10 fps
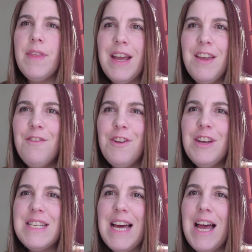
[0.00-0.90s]
Thank you for
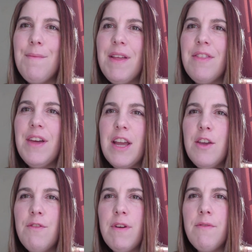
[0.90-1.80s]
your time, and
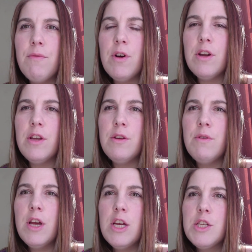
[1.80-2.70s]
thank you for everyone
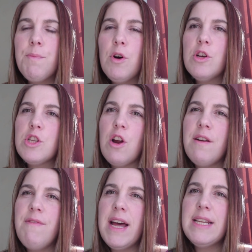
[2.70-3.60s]
who supports
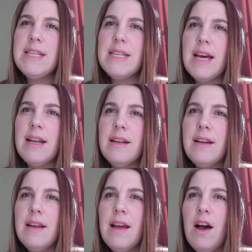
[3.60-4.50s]
our events
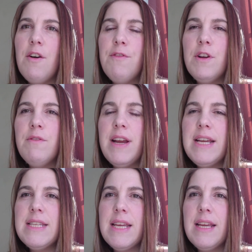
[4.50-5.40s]
and our
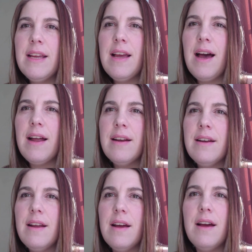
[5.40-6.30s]
fundraising
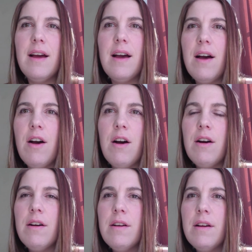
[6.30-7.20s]
and
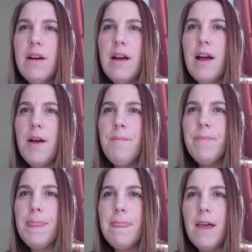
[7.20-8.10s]
our
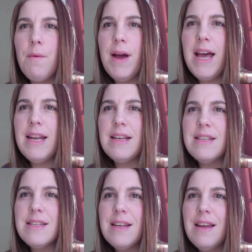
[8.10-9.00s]

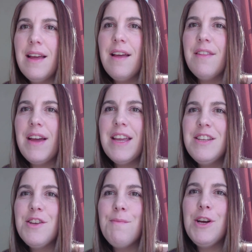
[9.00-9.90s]
awareness.
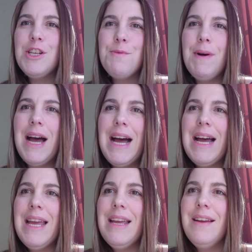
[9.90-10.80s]
Thank you so much.
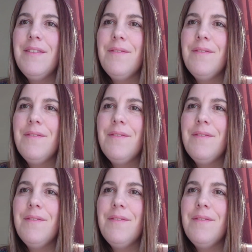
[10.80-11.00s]
Bye.